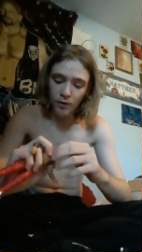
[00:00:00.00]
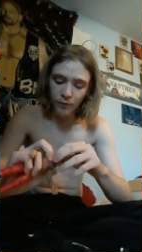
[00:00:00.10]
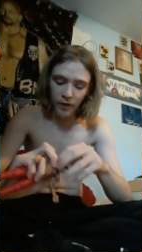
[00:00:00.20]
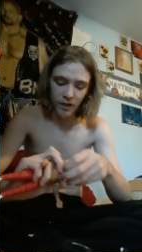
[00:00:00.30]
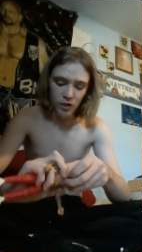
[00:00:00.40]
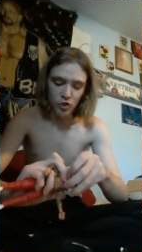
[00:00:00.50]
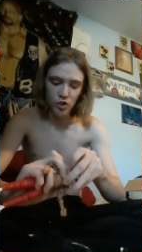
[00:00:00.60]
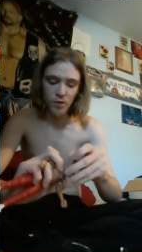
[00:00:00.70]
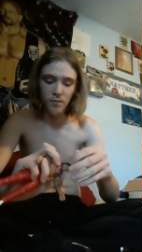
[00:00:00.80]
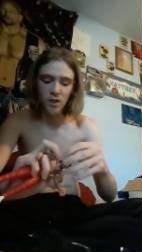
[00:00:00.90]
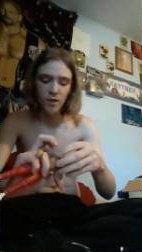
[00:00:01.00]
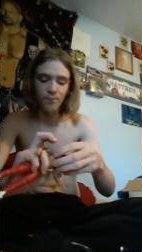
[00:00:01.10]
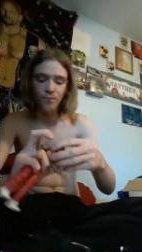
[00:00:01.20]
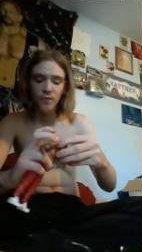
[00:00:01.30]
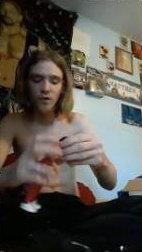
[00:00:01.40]
If I get Jimmy,
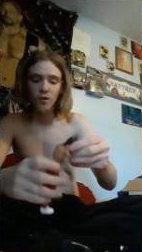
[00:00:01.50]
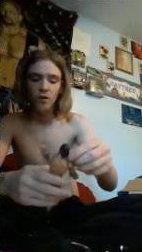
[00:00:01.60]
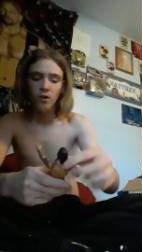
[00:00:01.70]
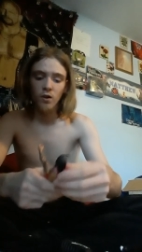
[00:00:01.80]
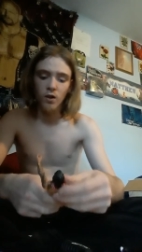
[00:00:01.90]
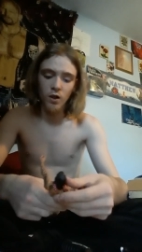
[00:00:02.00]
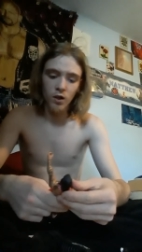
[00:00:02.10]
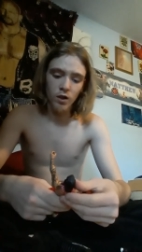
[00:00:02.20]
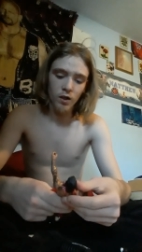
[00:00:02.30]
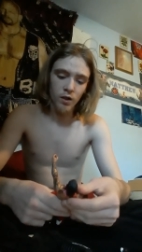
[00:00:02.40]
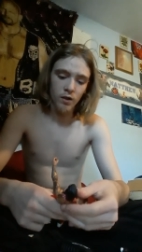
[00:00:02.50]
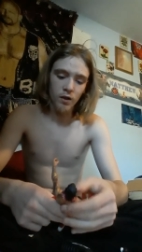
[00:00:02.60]
I